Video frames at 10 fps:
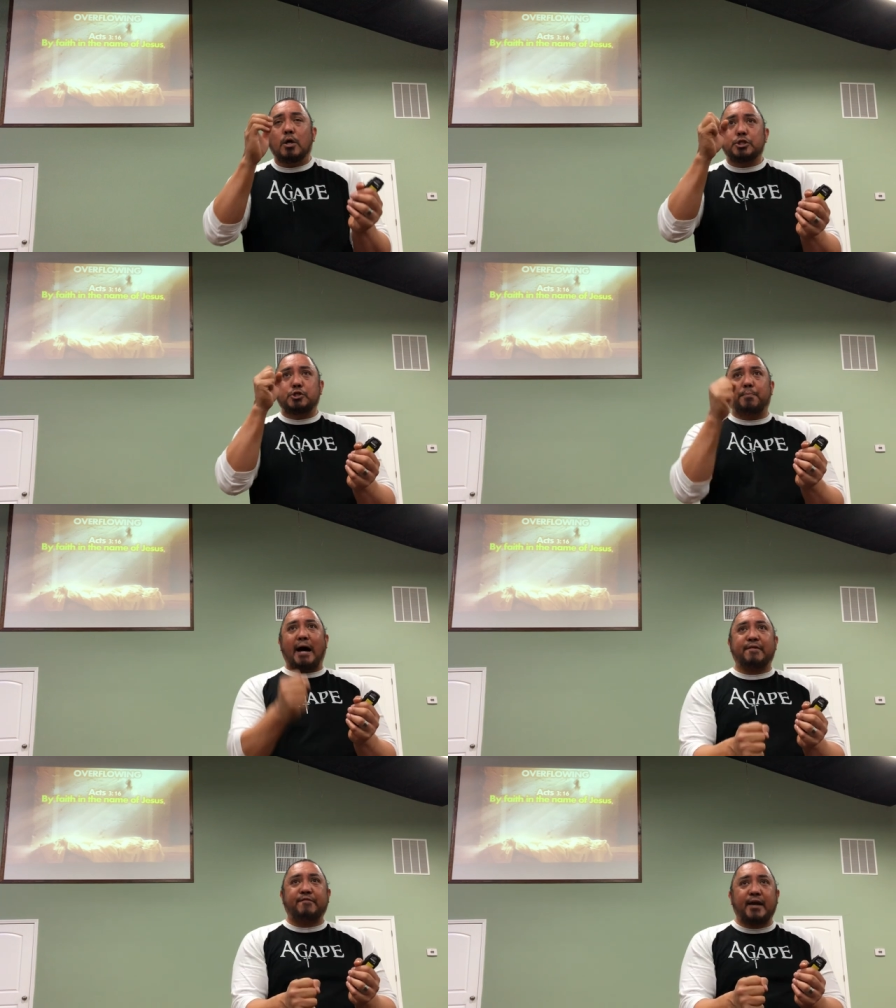So
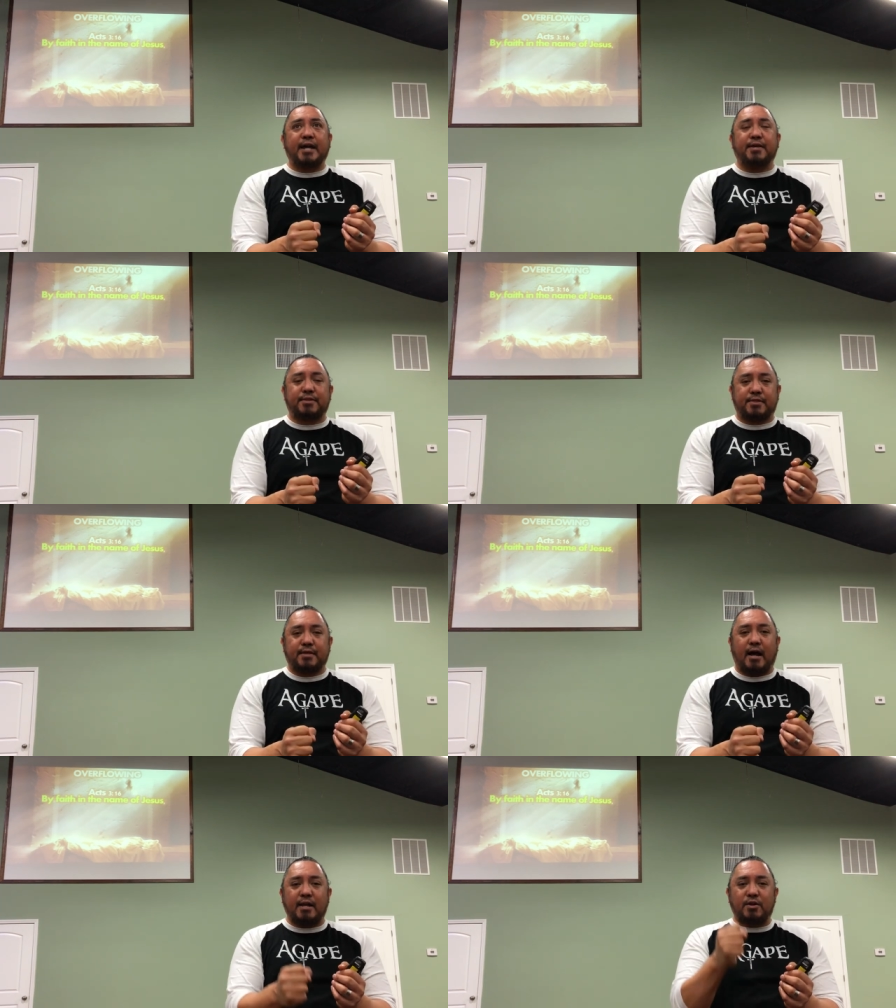by faith,
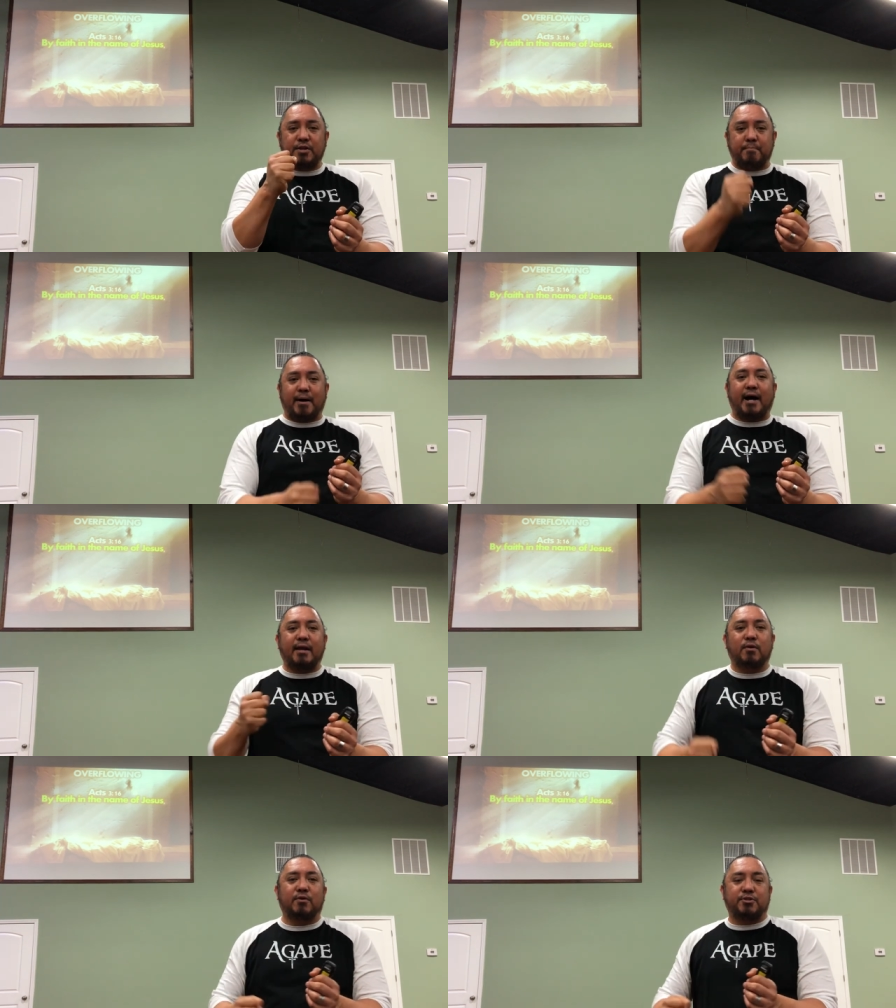hallelujah, by
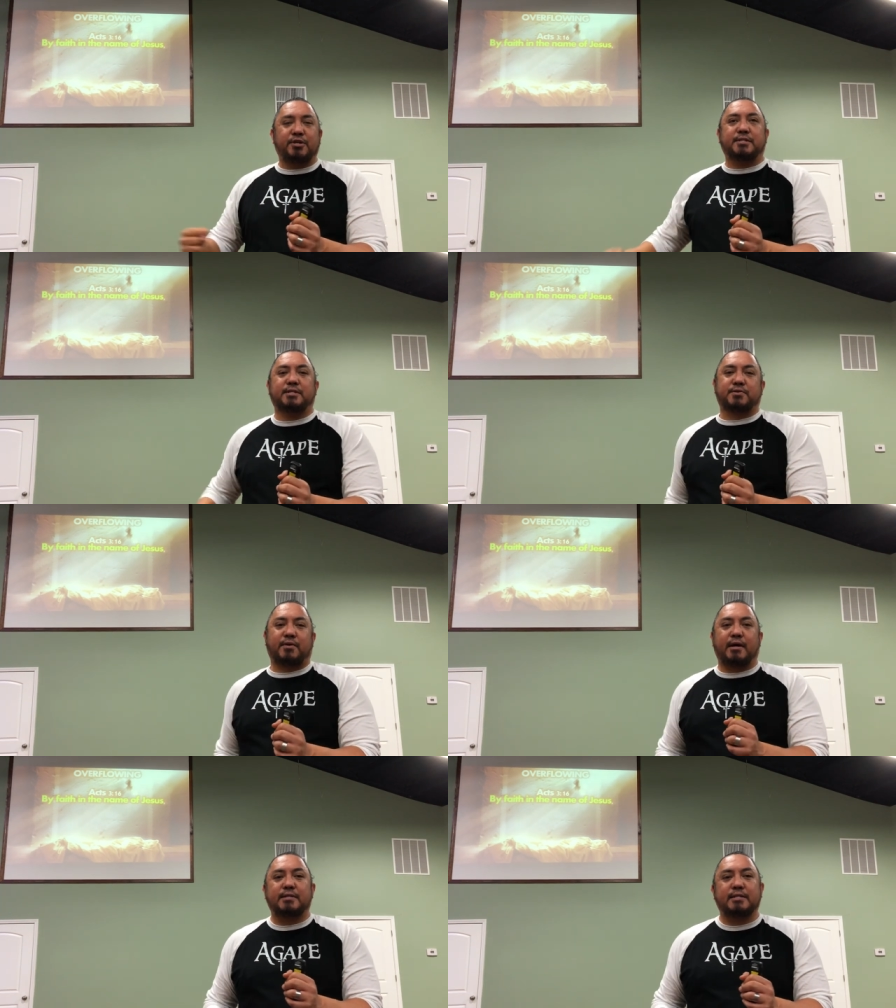Lord Jesus
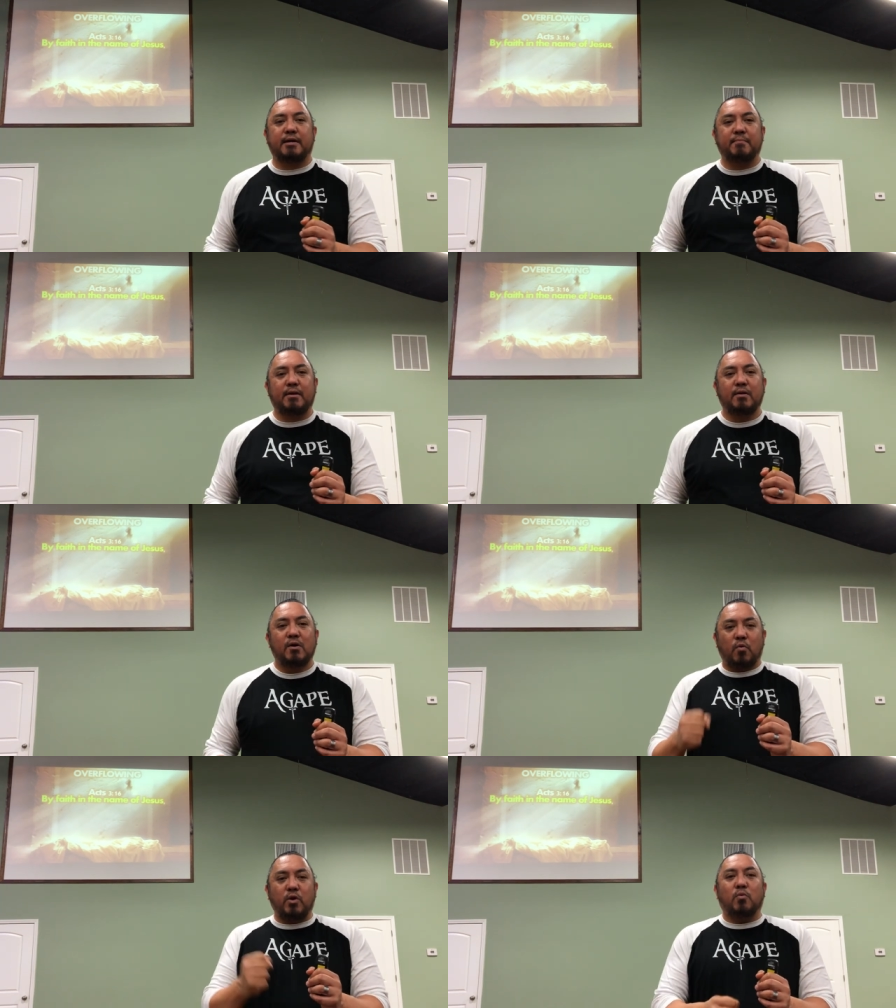Christ, amen,
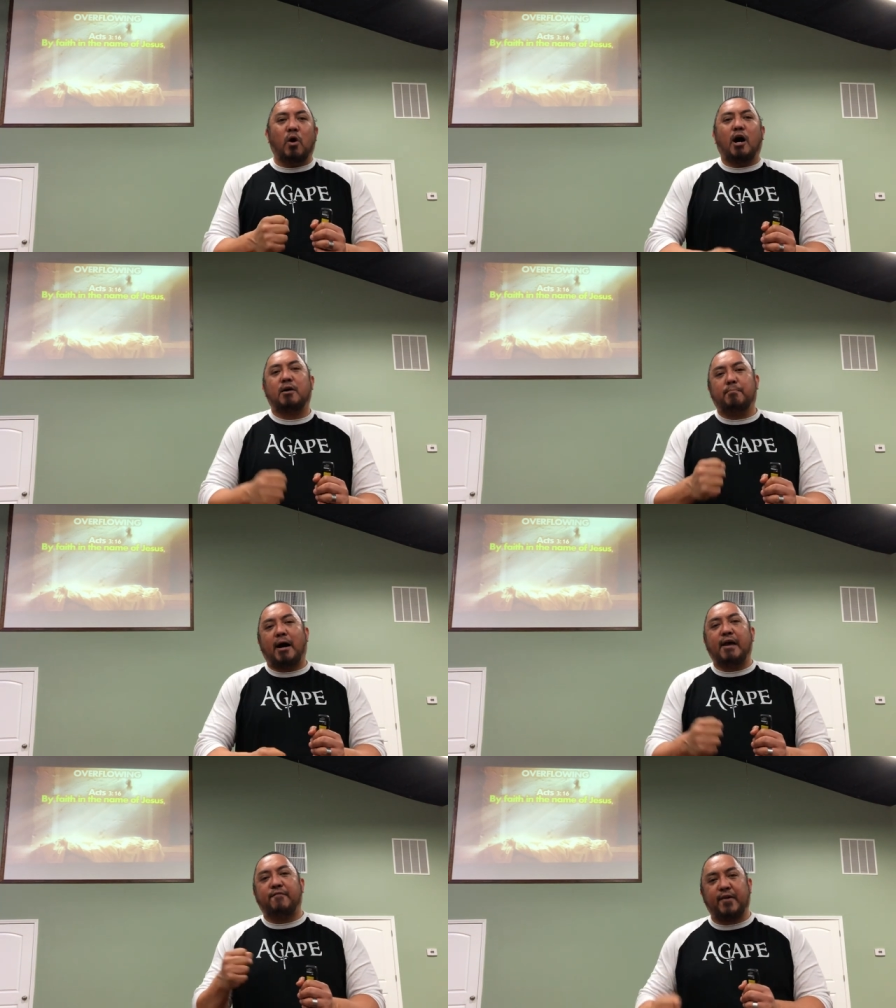we walk
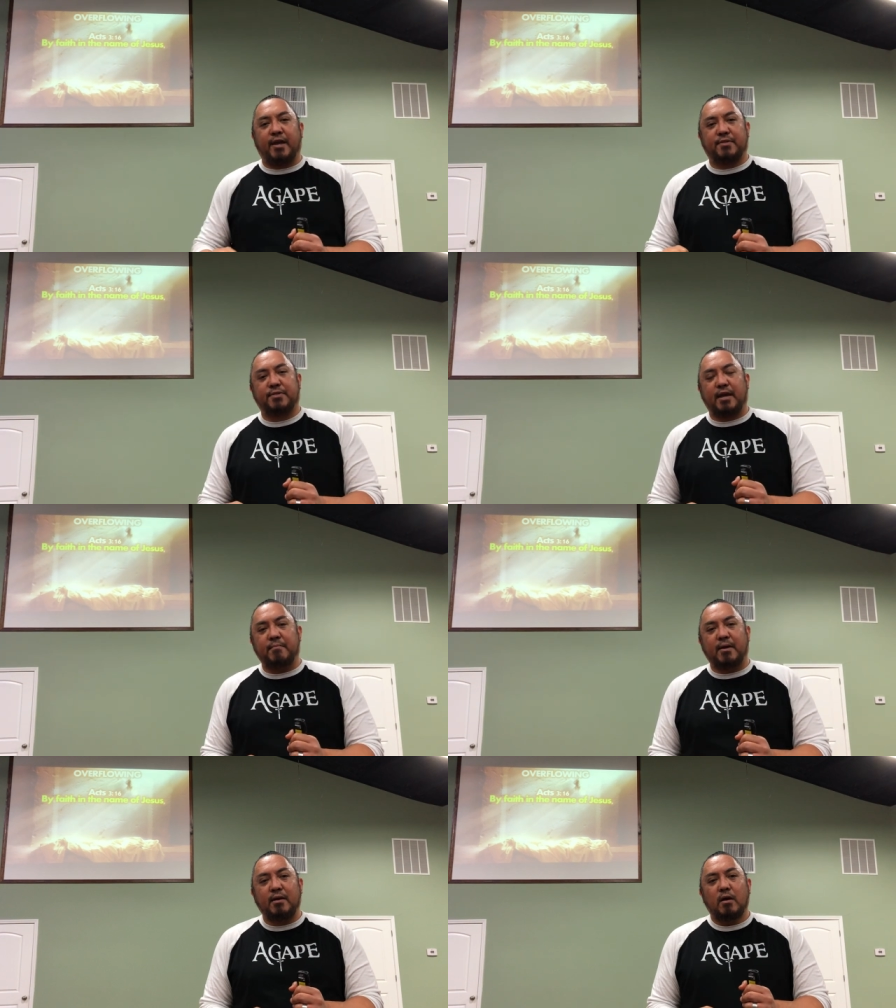by faith,
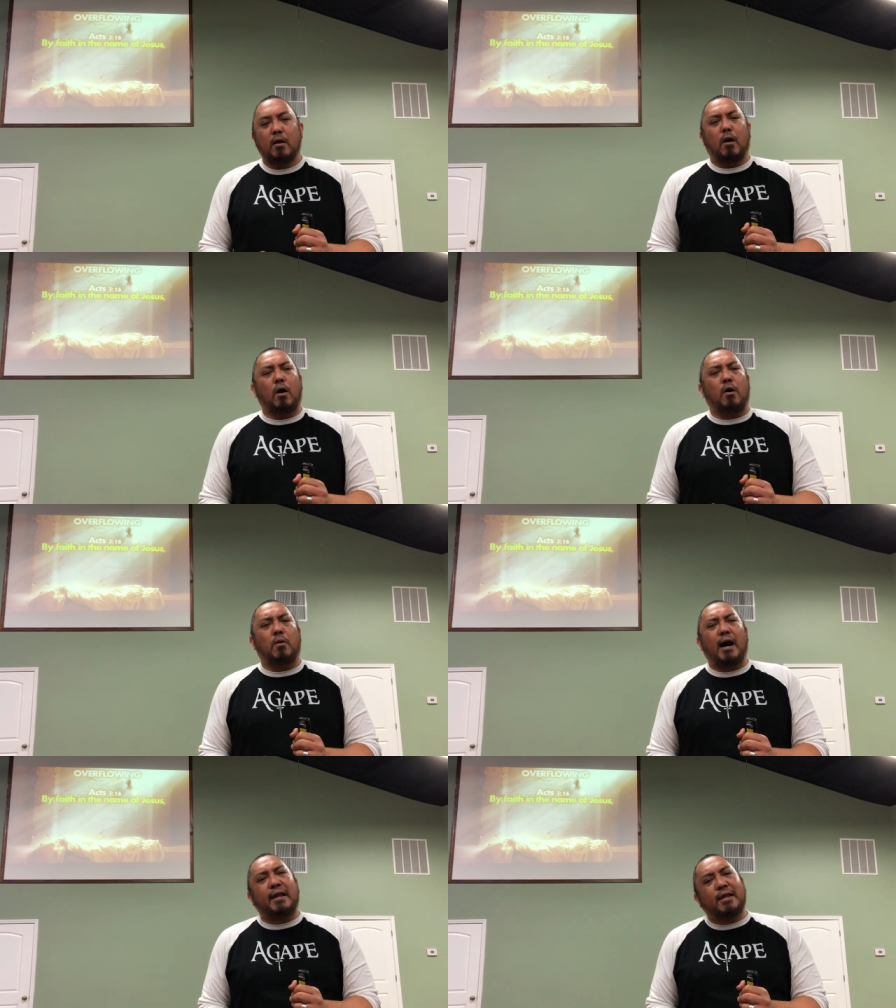amen.
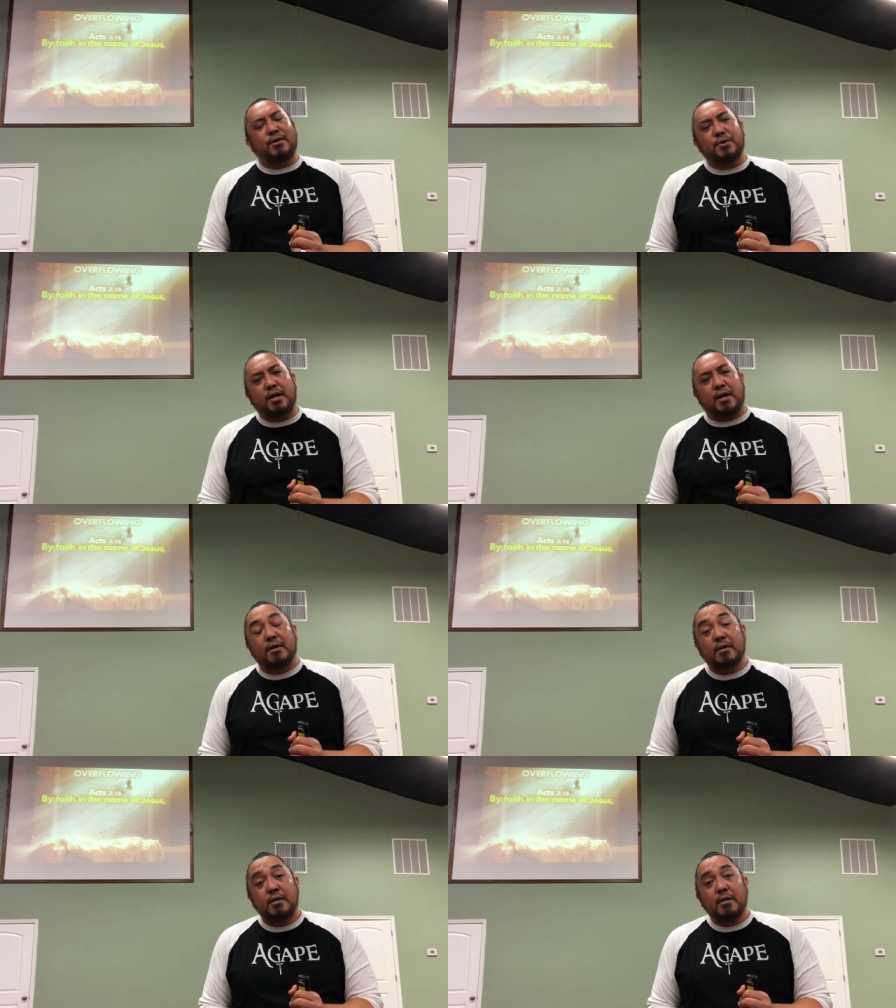Oh, hallelujah,
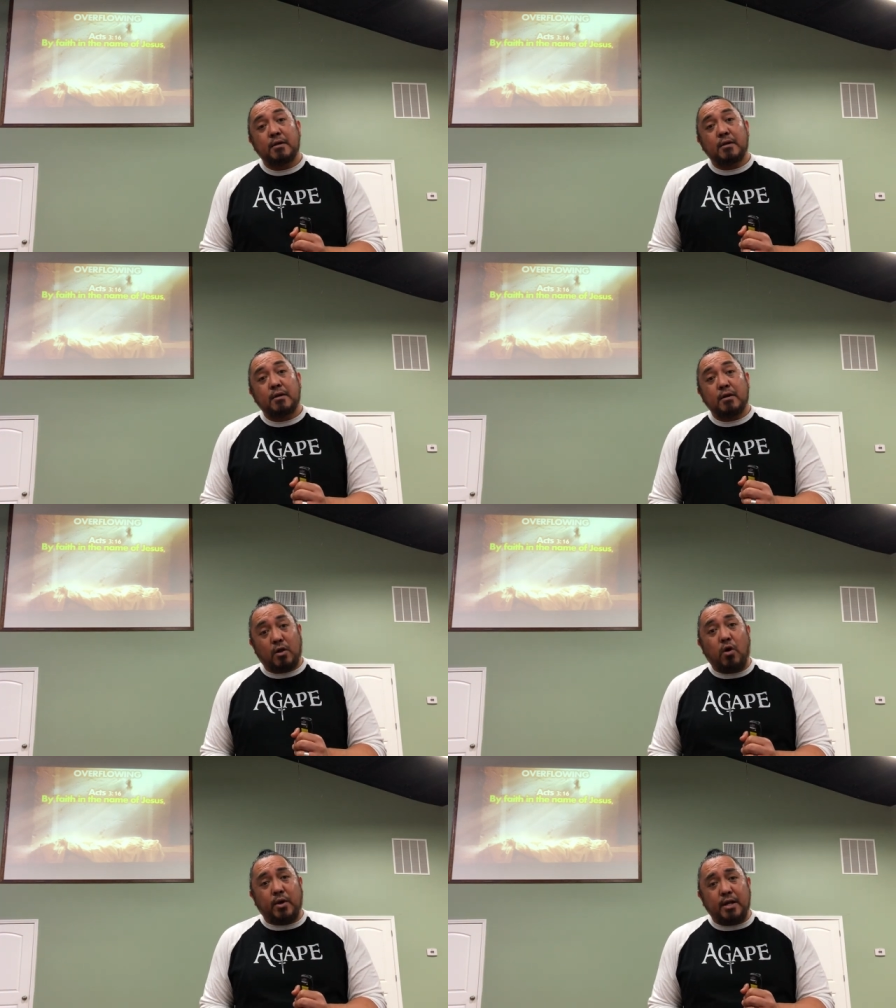
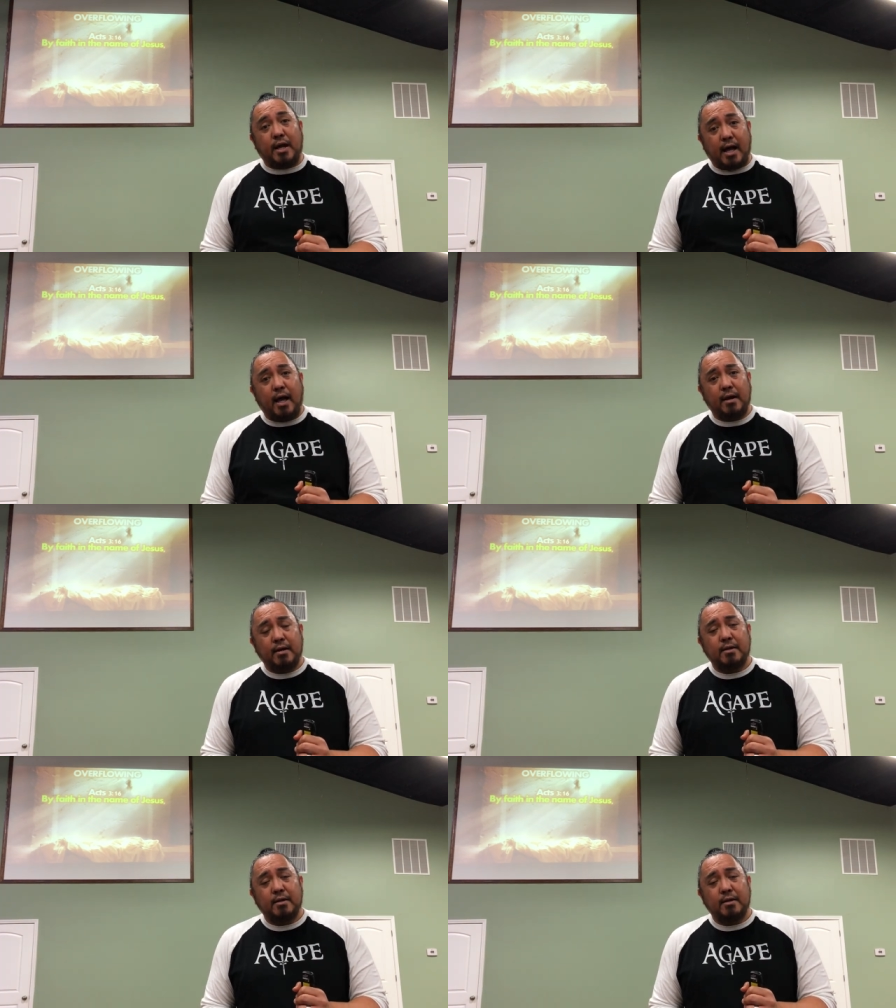glory to God.